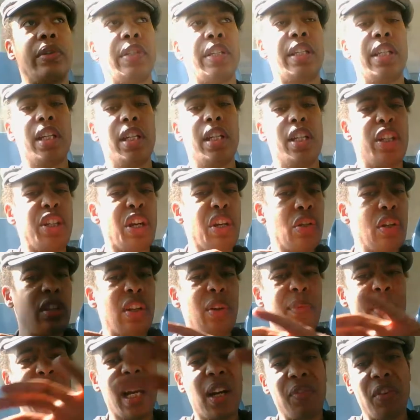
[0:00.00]
See, she's not
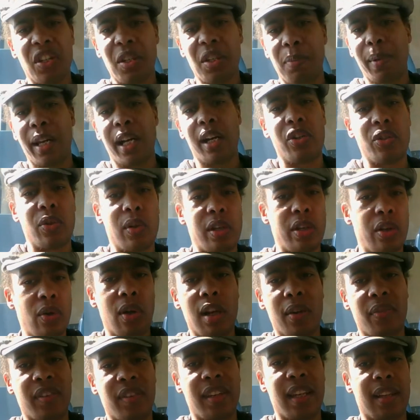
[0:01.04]
aware of the spiritual in
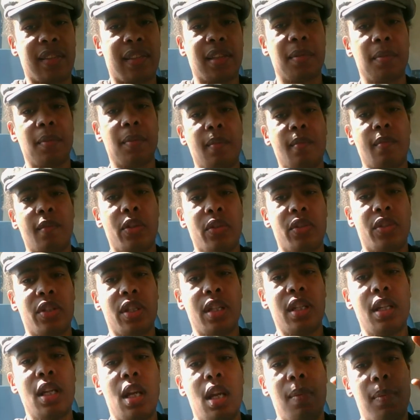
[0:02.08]
all of that. You
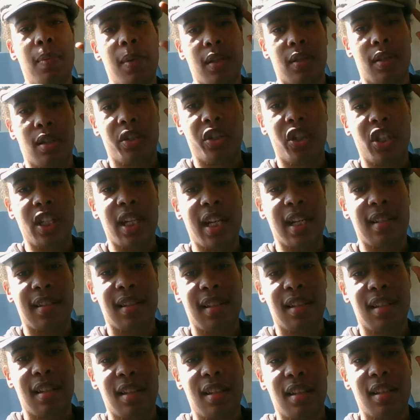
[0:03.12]
see, but she had,
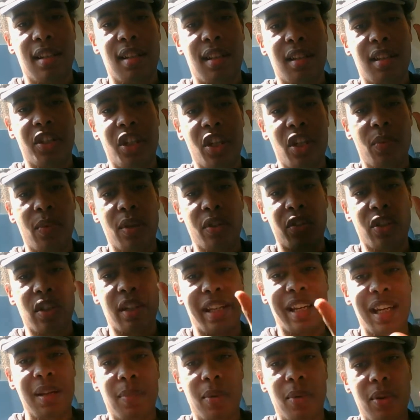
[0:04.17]
she was
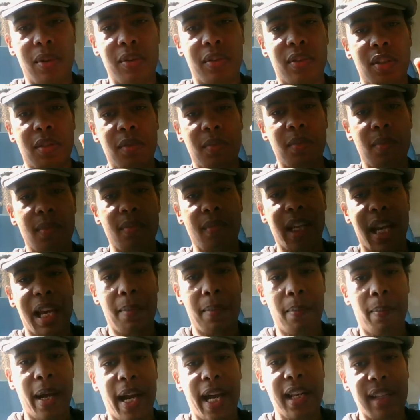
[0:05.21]
labeled,
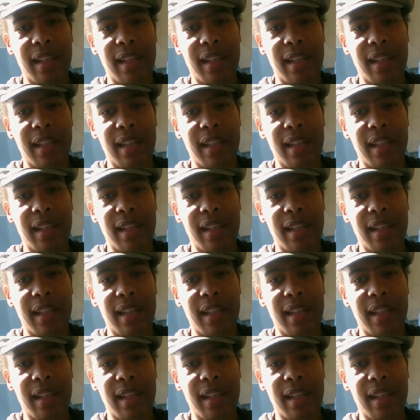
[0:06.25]
and by